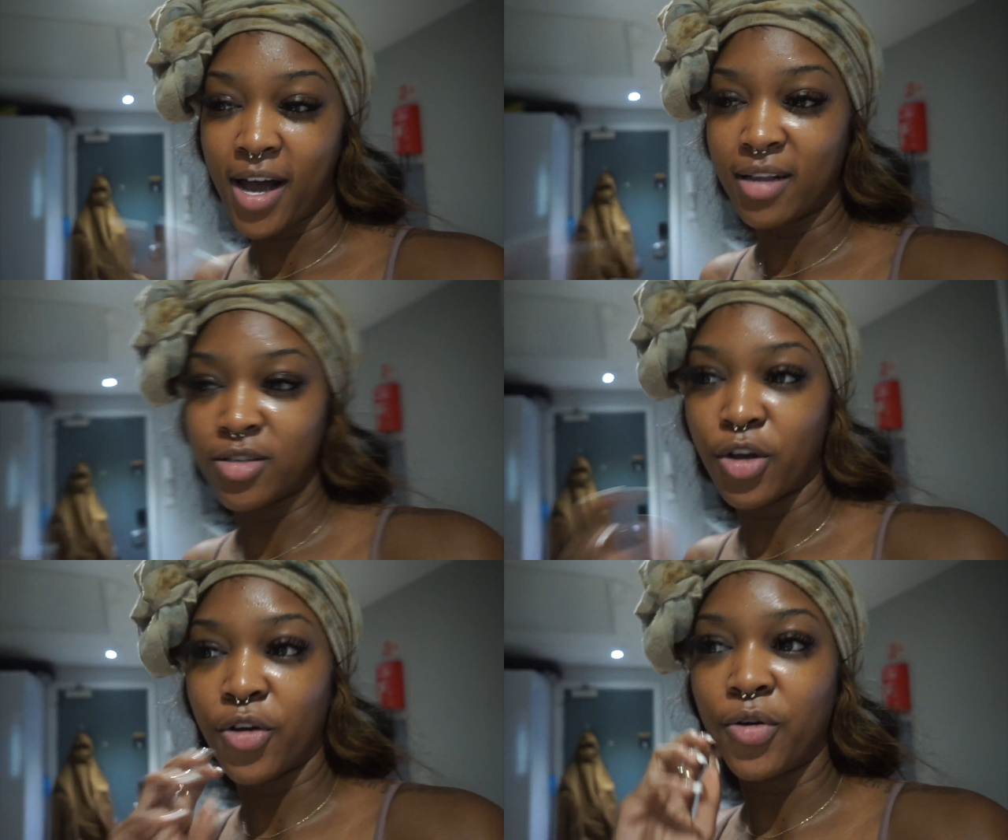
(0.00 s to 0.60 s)
And
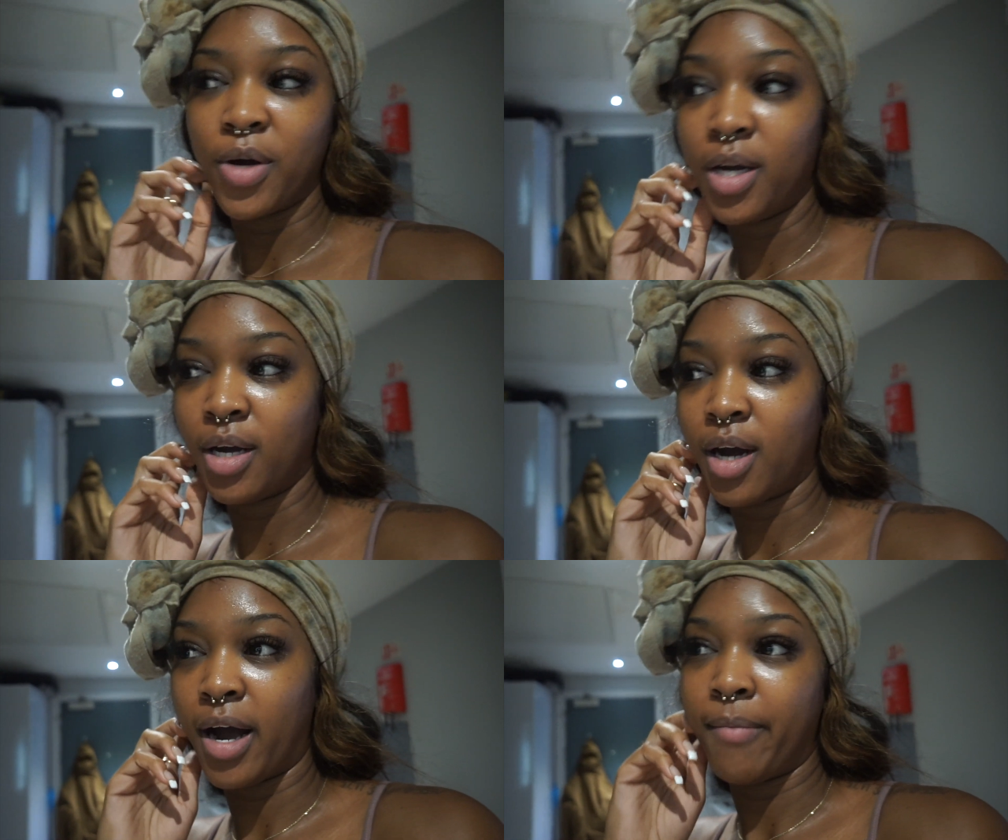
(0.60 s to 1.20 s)
so
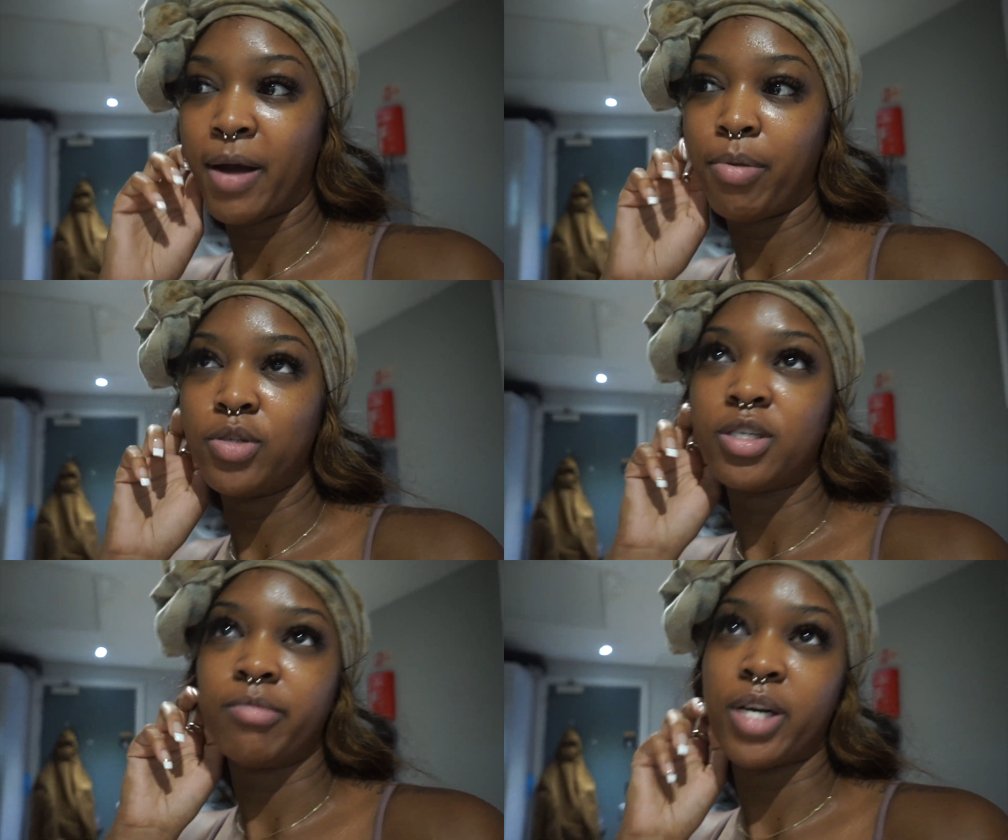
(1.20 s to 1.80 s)
I
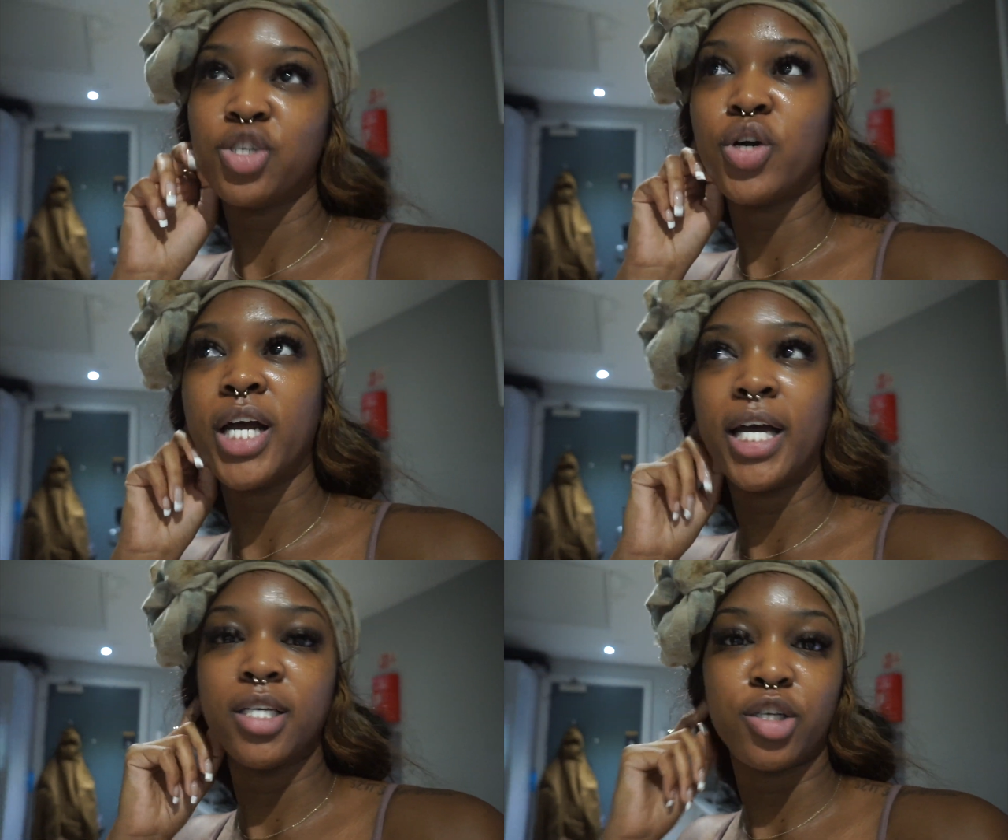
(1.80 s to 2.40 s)
posted a picture on
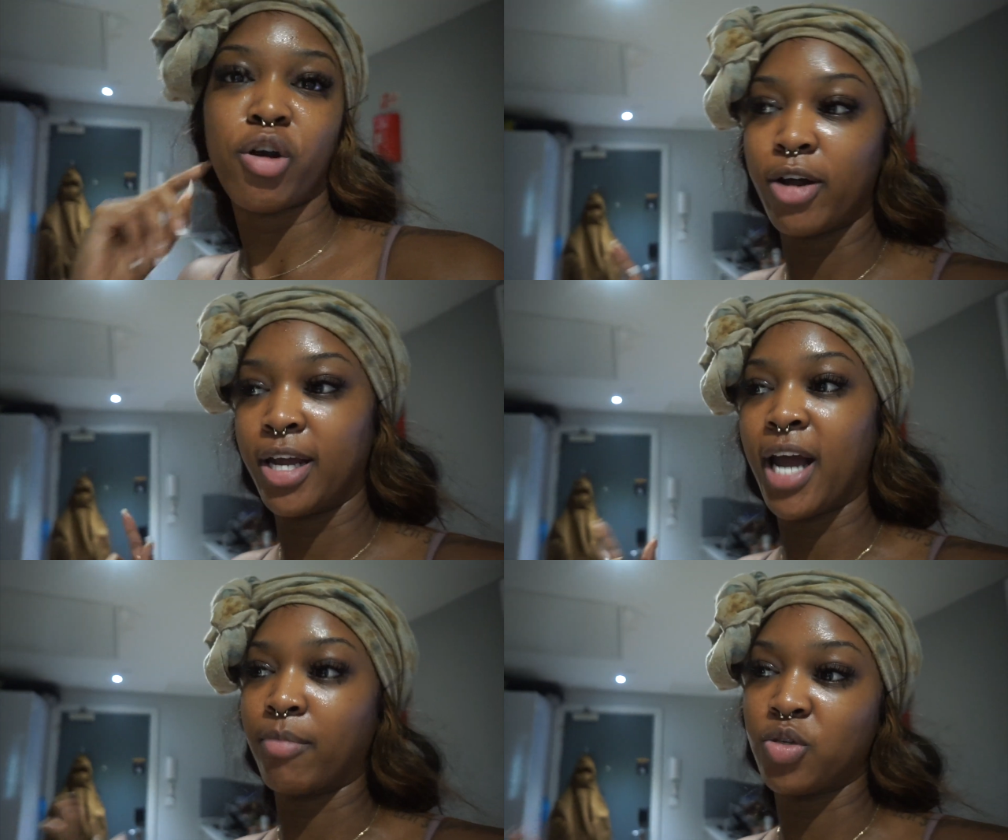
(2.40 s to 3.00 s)
Instagram and the
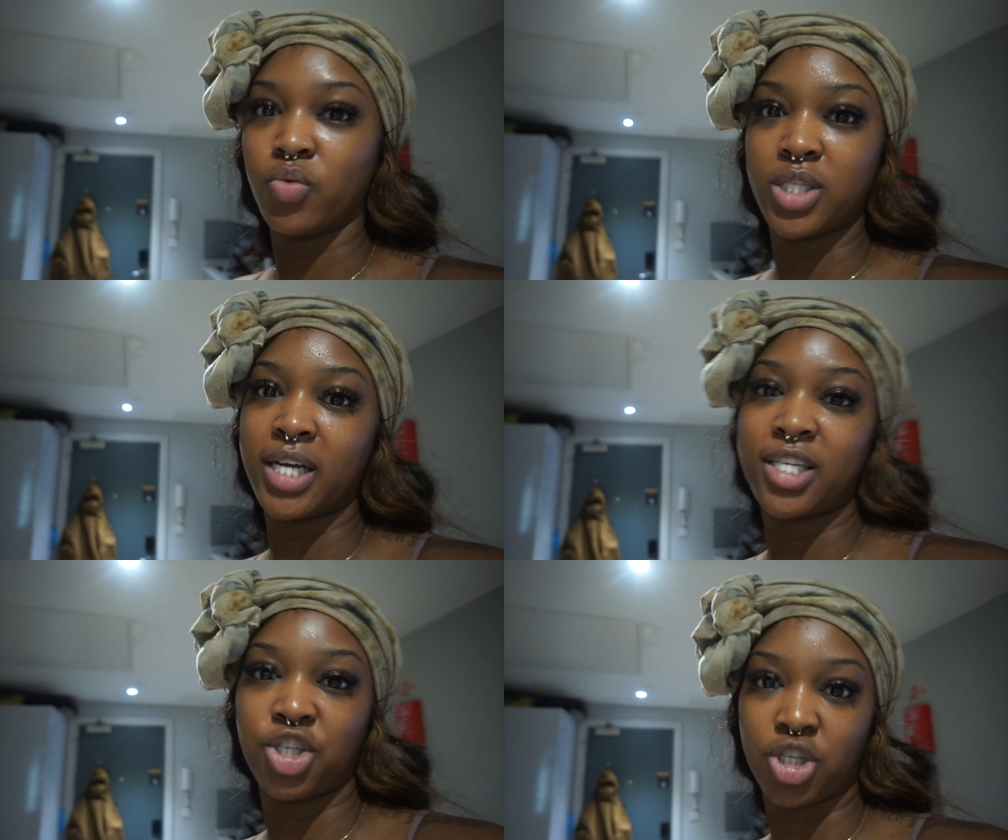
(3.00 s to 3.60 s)
caption was like,
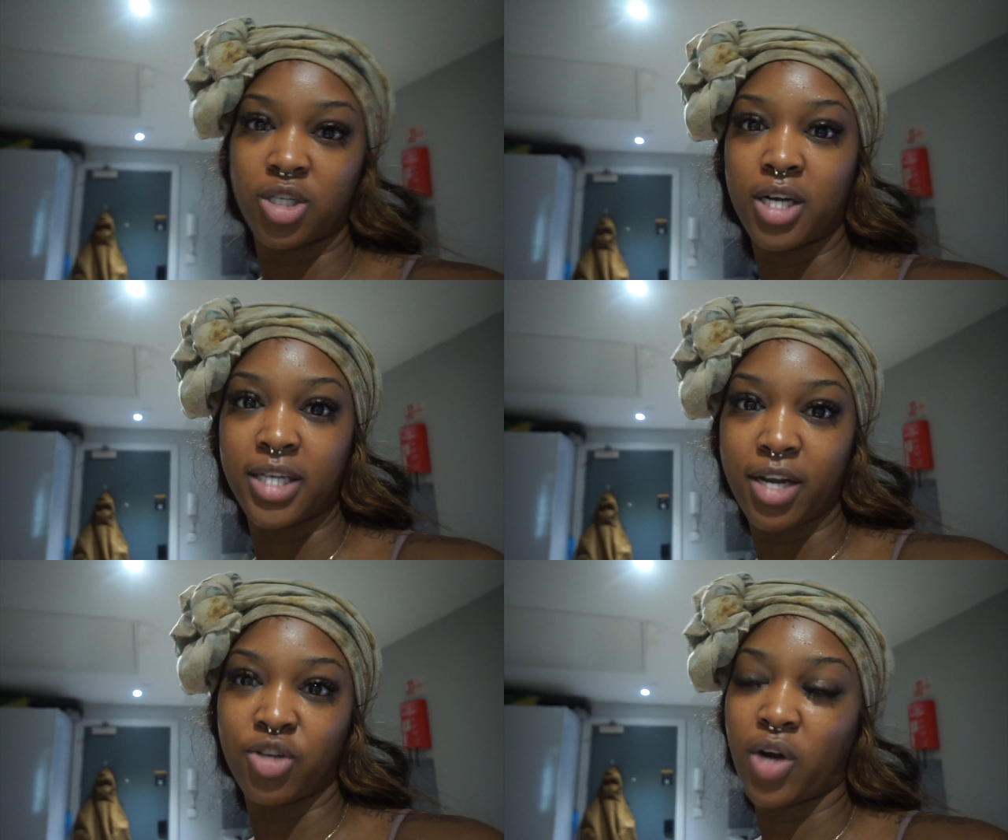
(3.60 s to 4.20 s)
"This is just time to
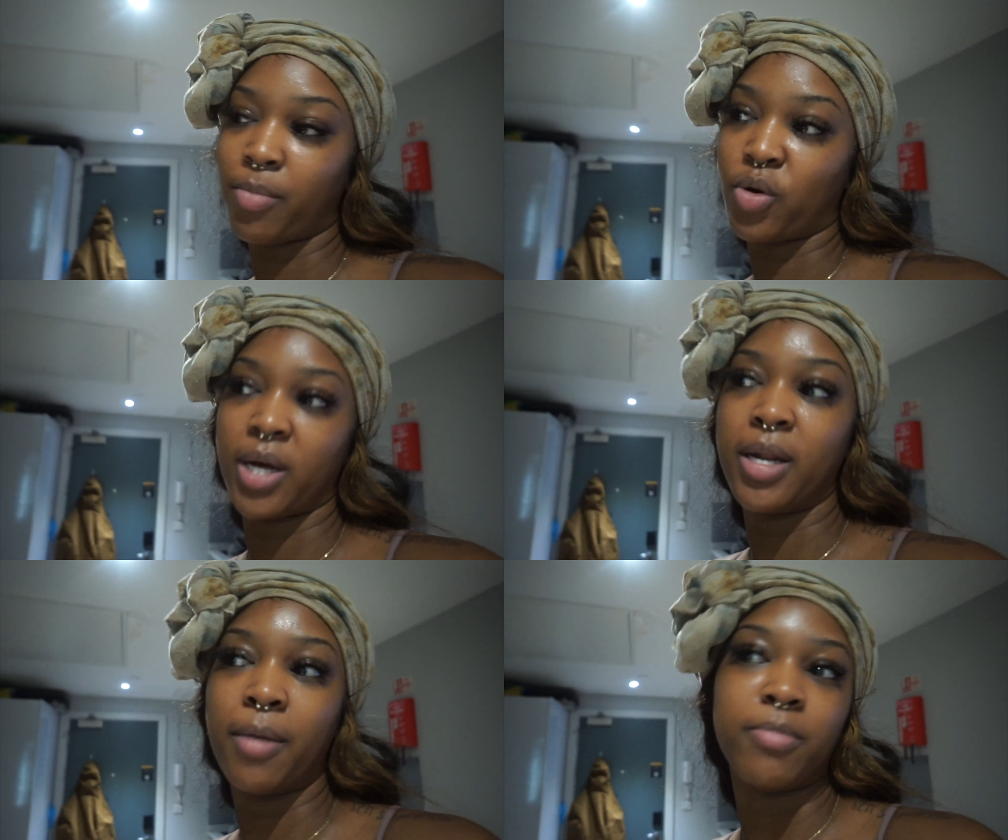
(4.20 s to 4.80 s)
get a tripod."
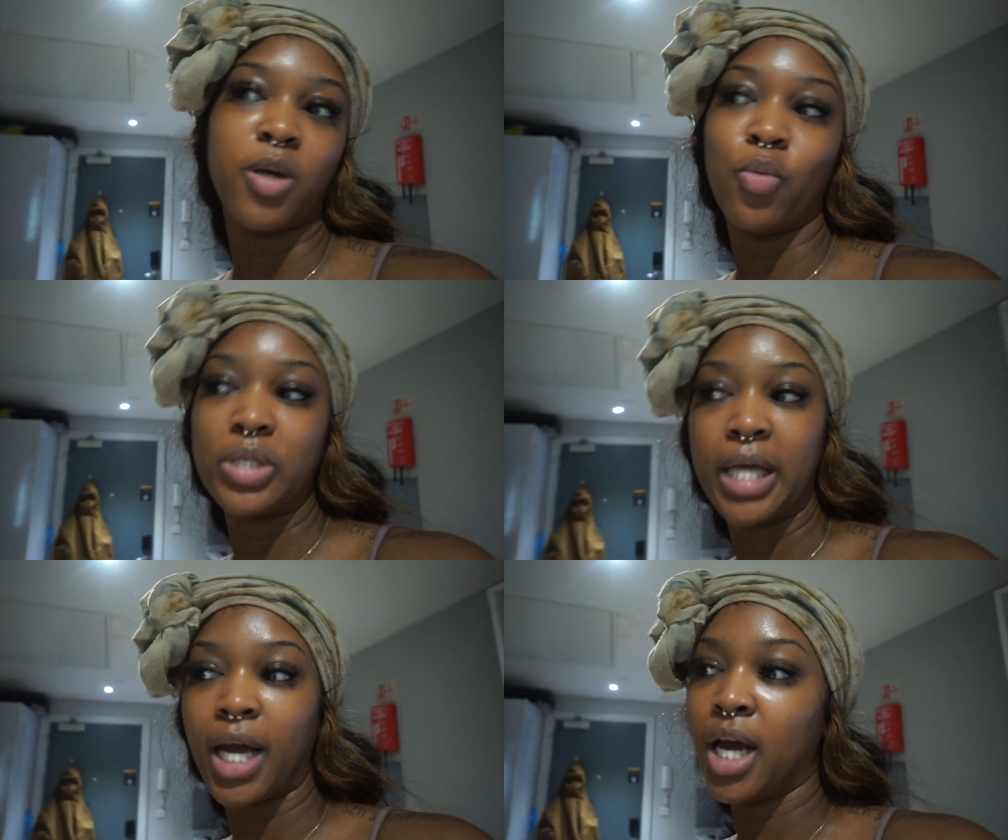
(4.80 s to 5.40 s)
And then someone was
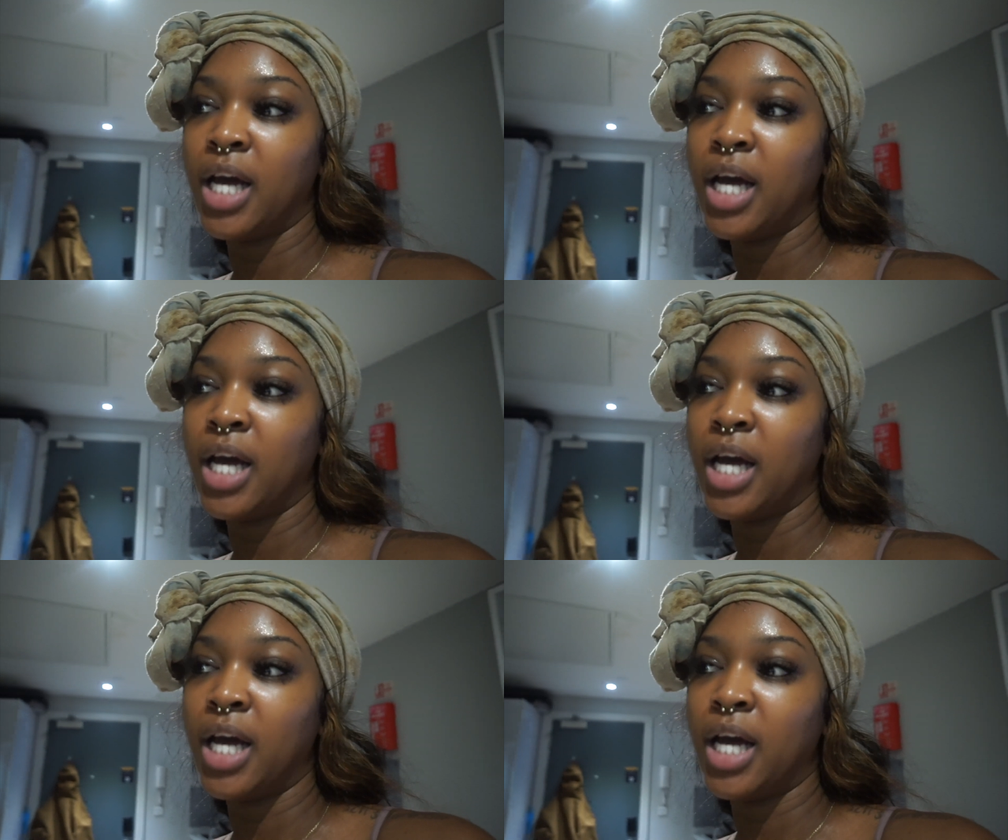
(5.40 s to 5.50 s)
like,